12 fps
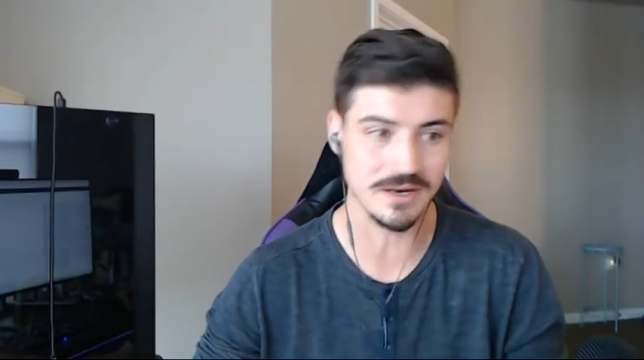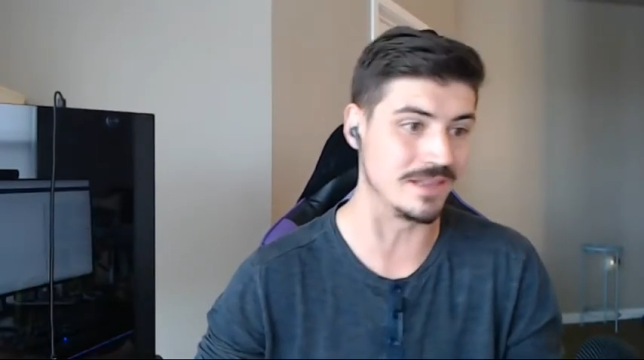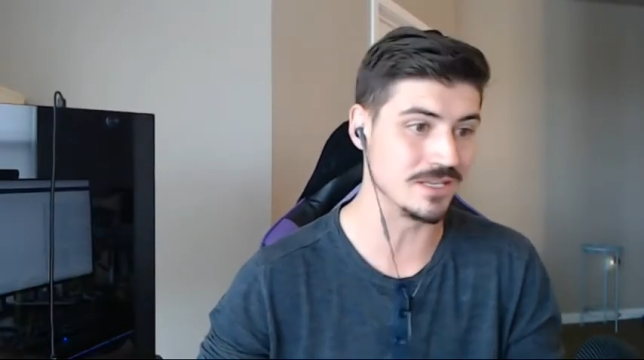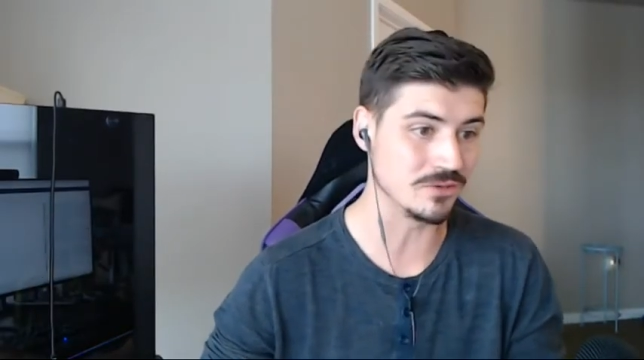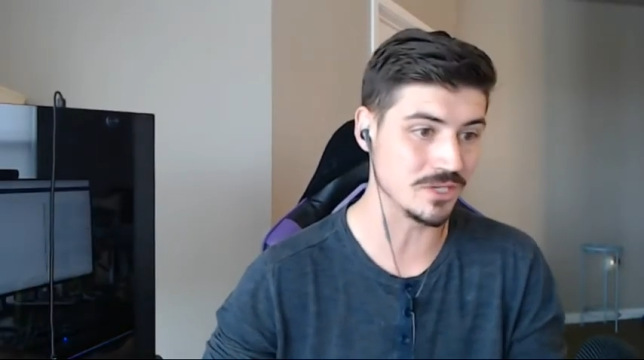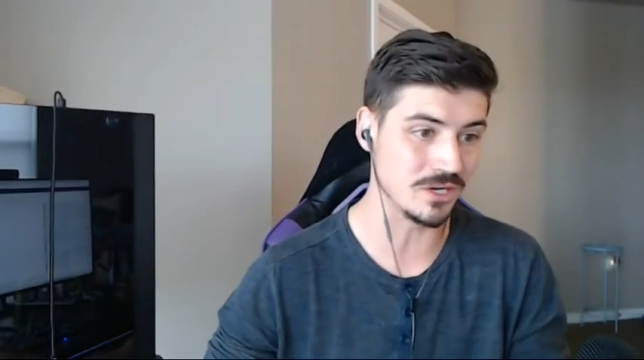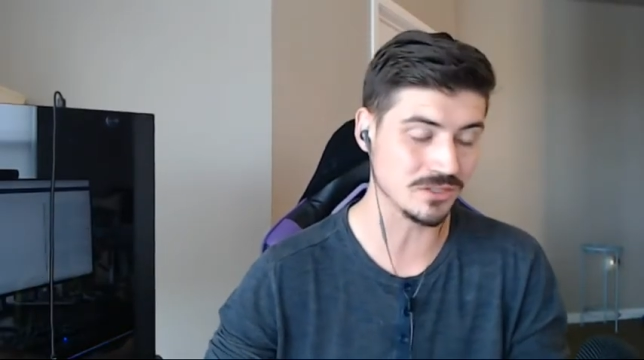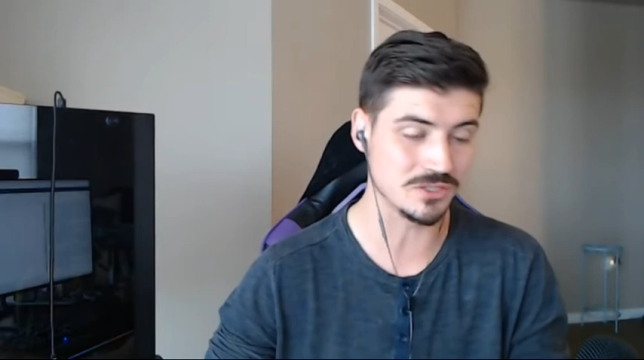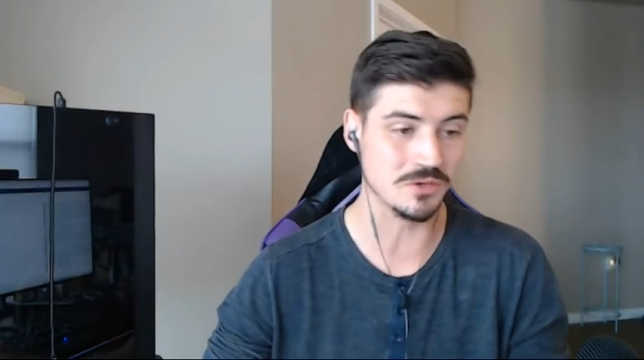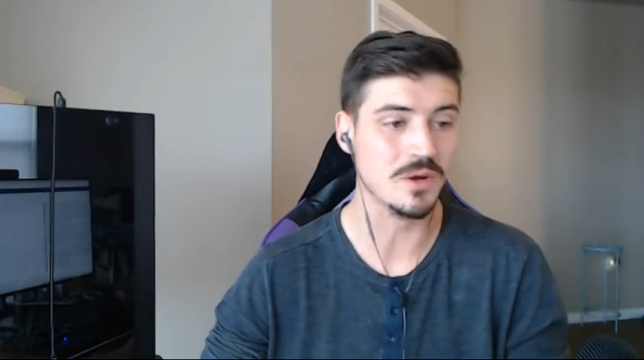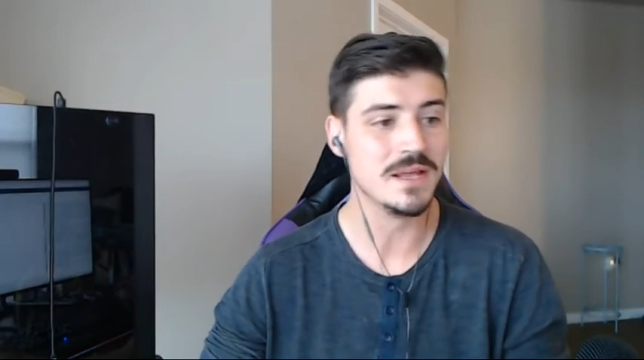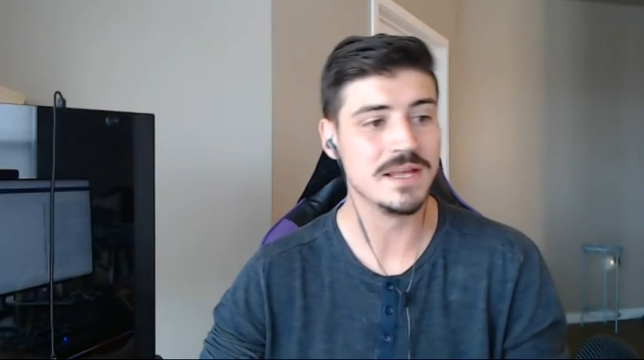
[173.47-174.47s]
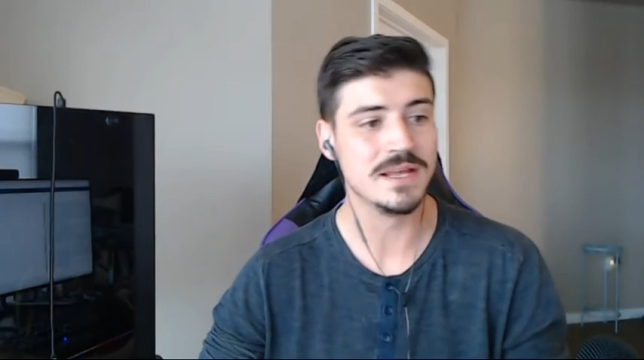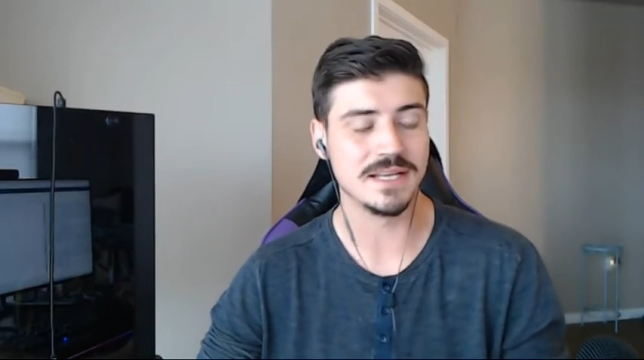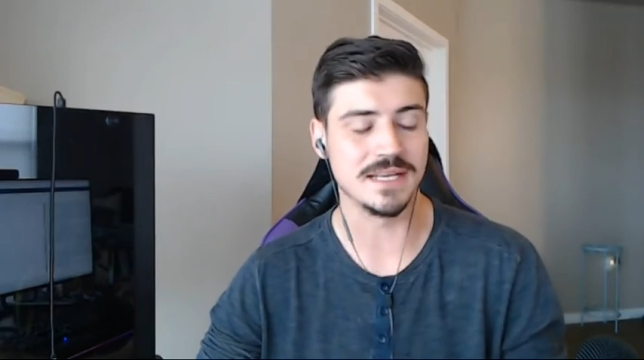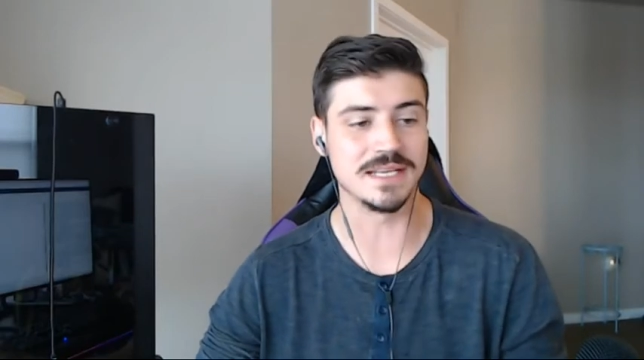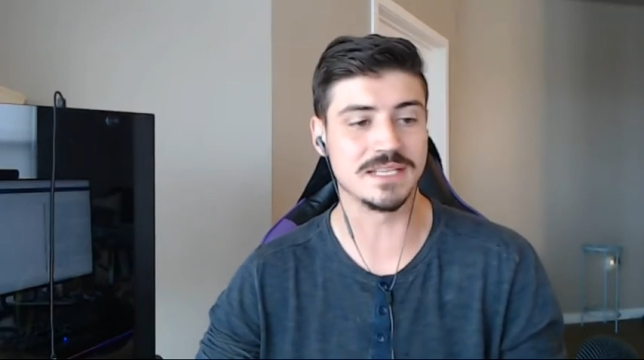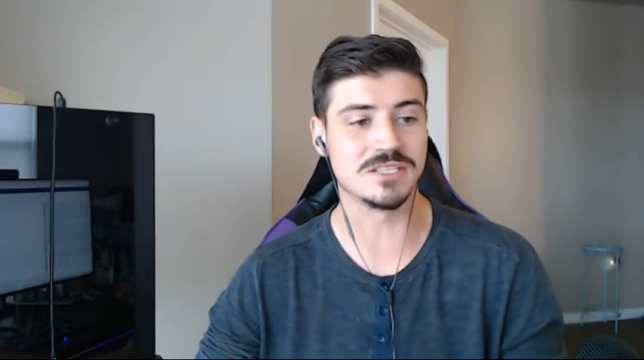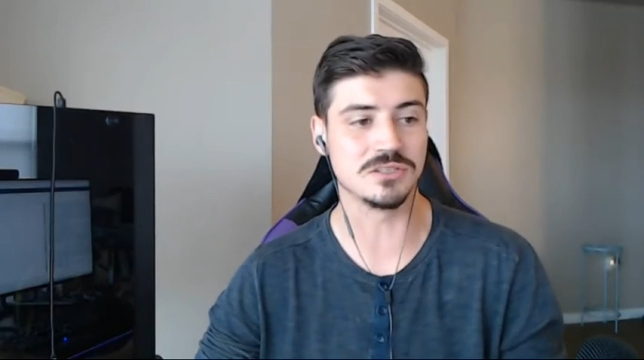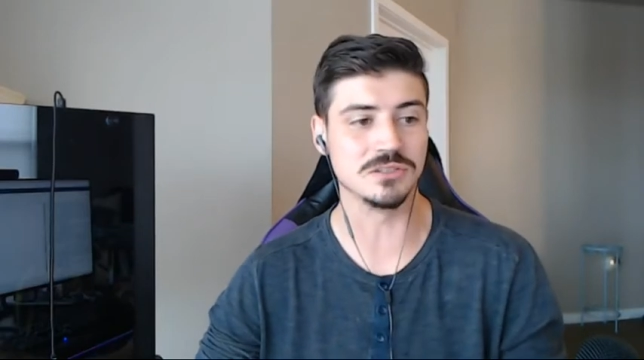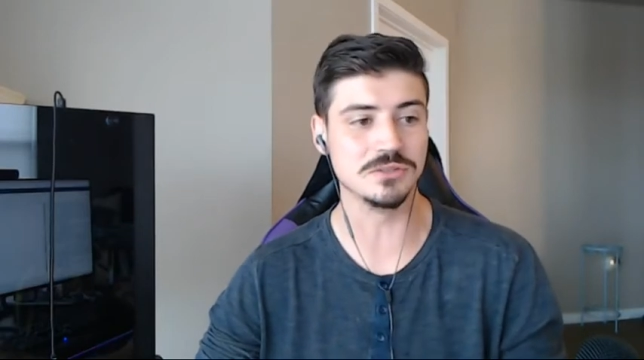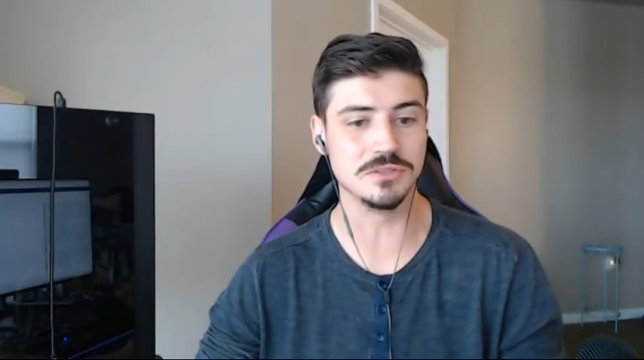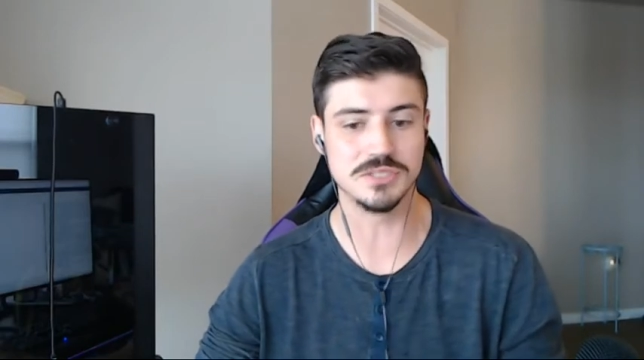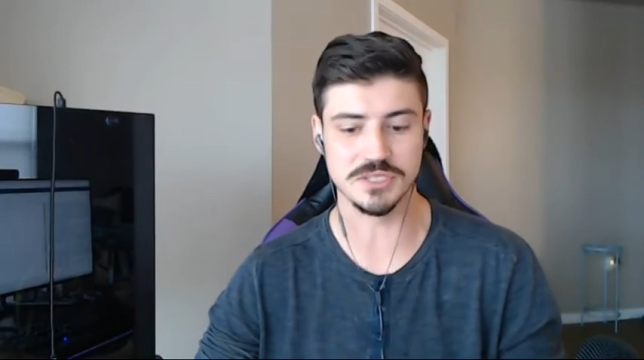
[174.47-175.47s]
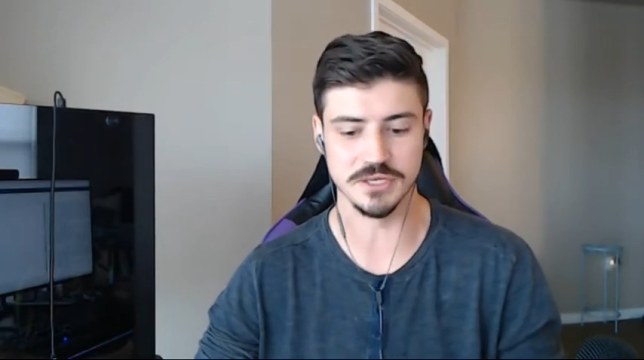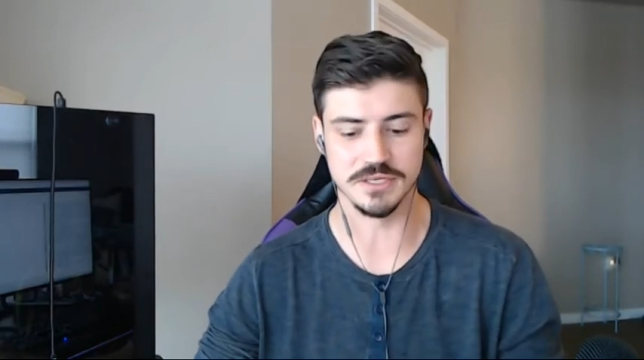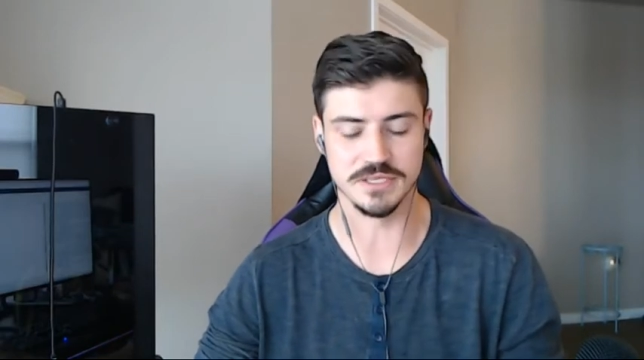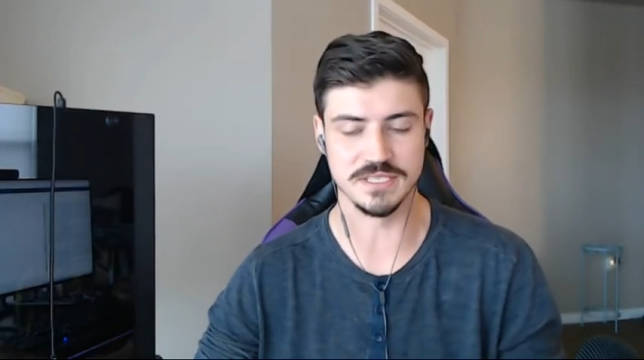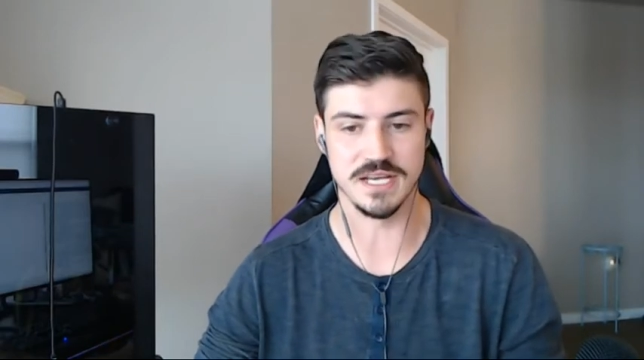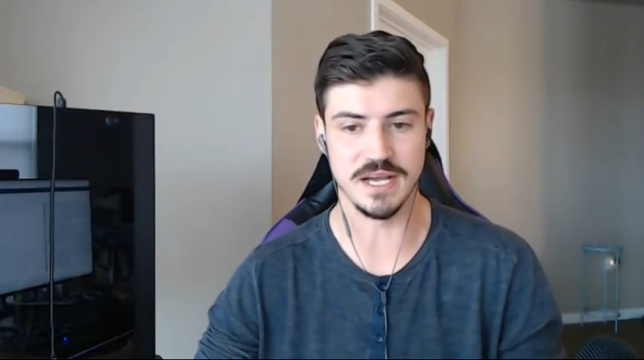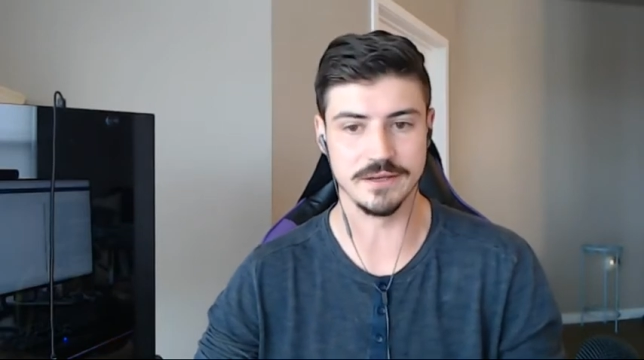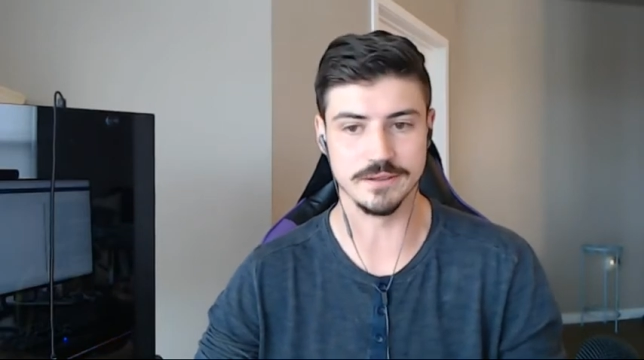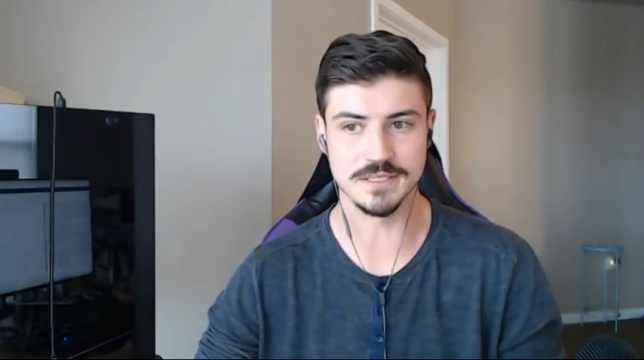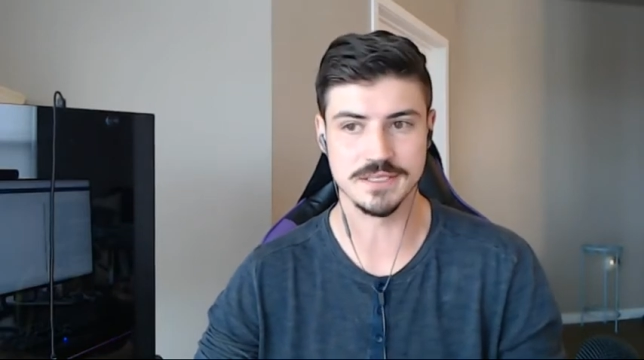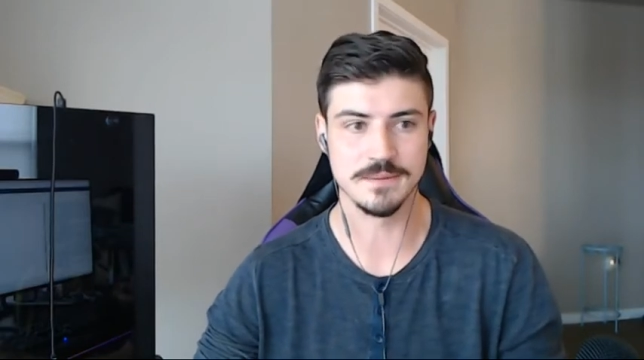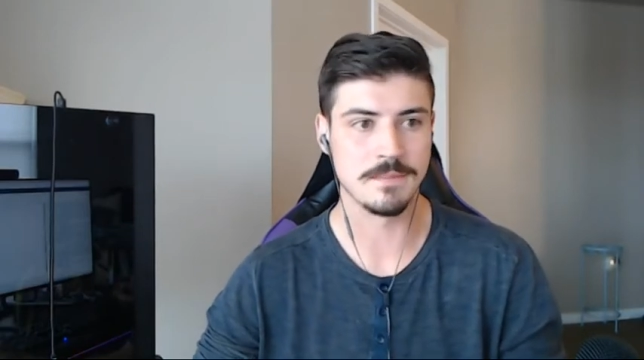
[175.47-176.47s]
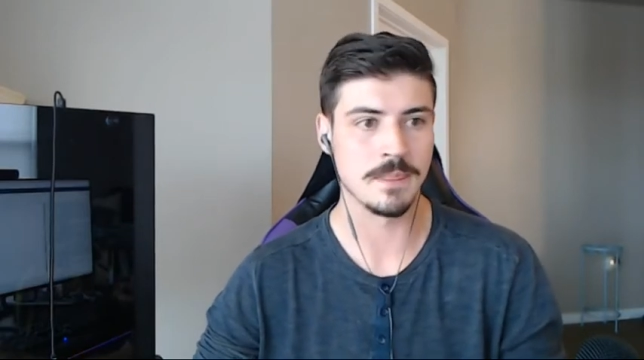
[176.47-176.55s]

And then you can also exclude certain titles.